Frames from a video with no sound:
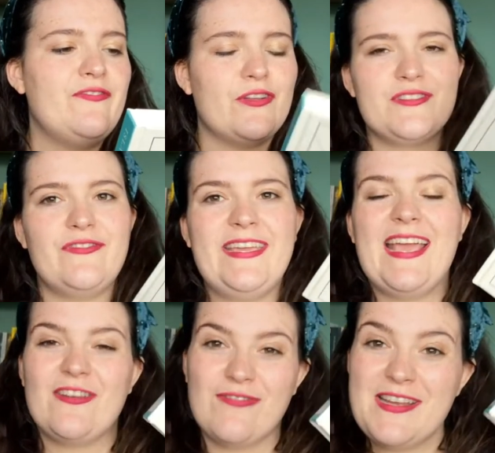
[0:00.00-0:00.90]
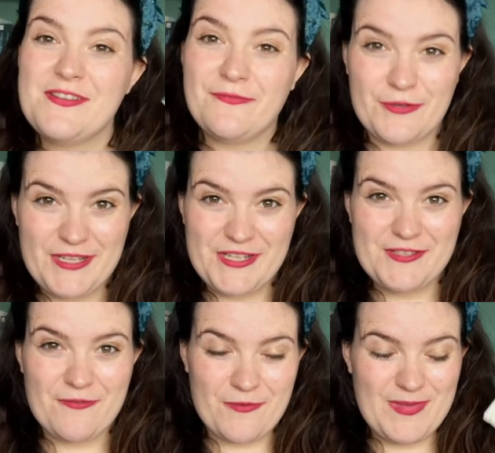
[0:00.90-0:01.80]
philosophy and great
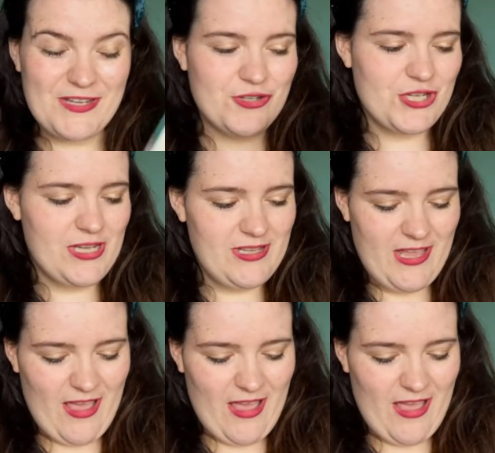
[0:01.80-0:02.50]
voyages from literature,